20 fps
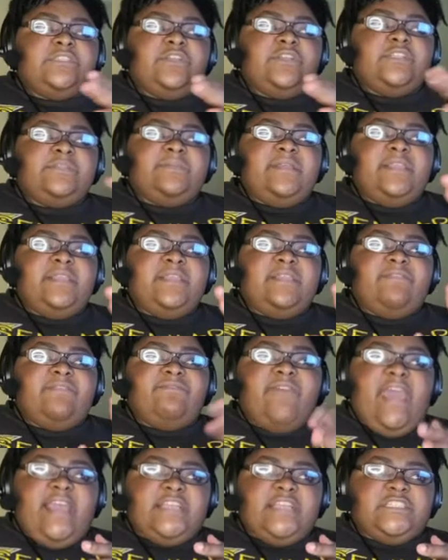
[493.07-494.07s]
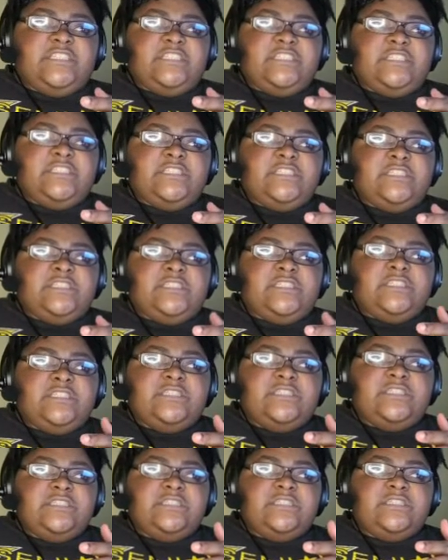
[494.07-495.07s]
being in the factions,
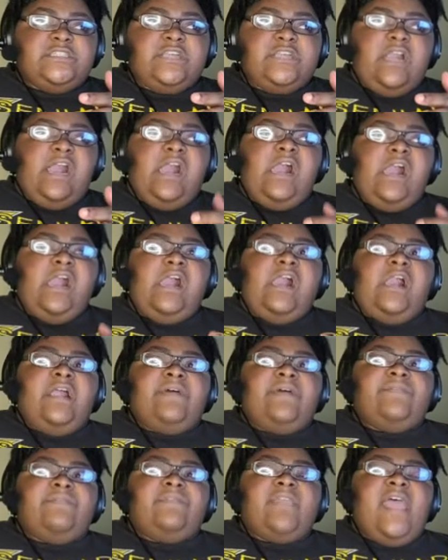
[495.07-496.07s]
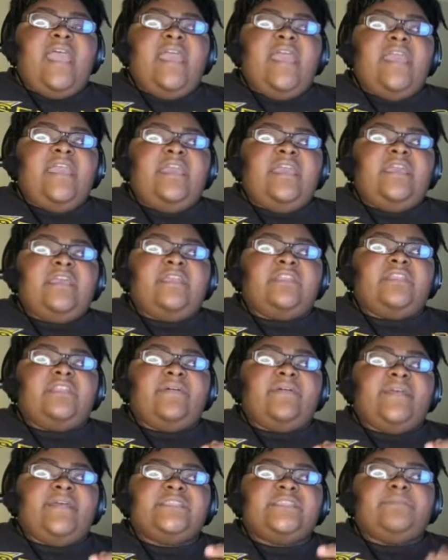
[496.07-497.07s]
they
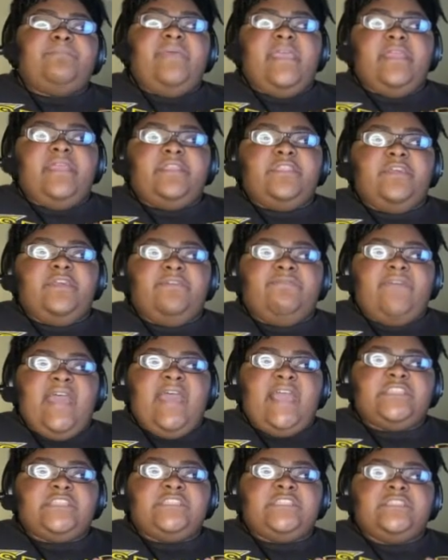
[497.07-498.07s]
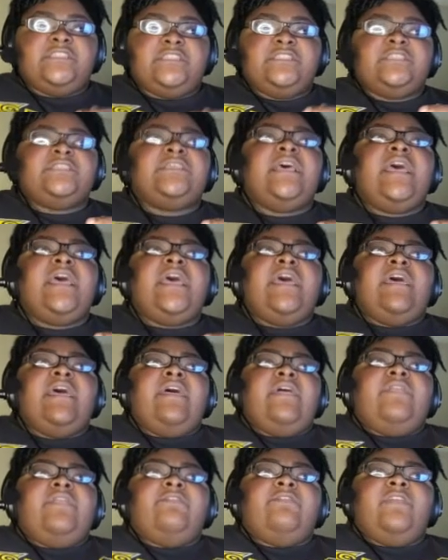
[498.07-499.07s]
don't get to pick their factions.
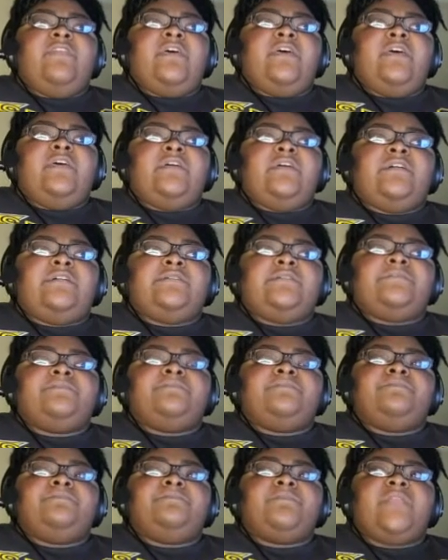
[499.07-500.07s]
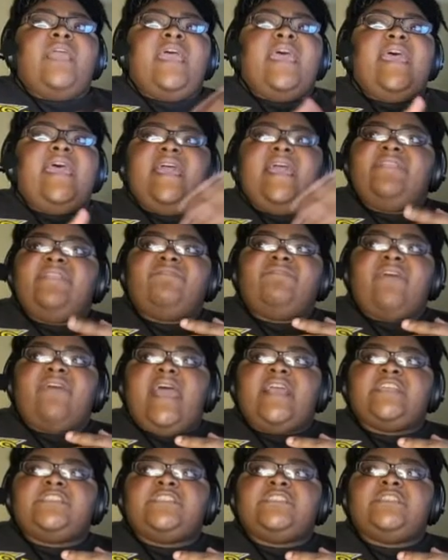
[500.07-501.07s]
The head
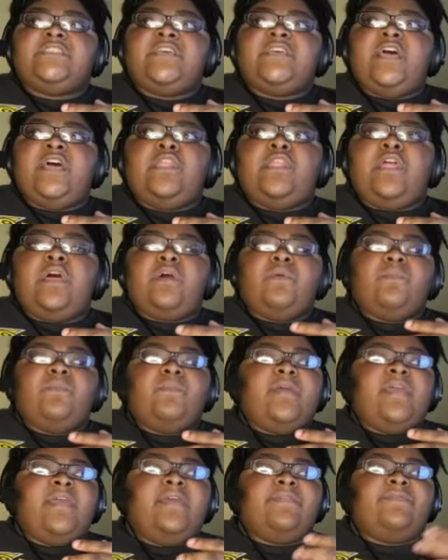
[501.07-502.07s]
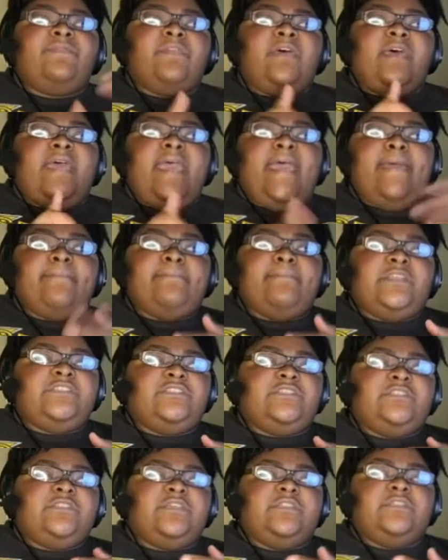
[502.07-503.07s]
faction, along with the head
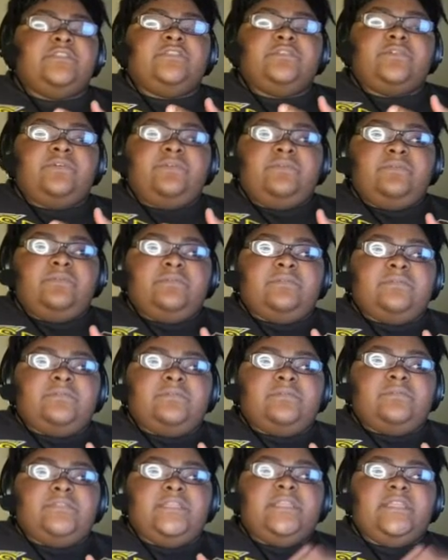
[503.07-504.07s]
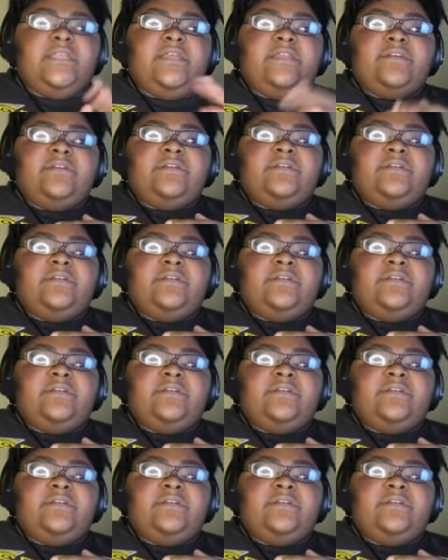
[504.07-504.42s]
mistress of the school, the leader,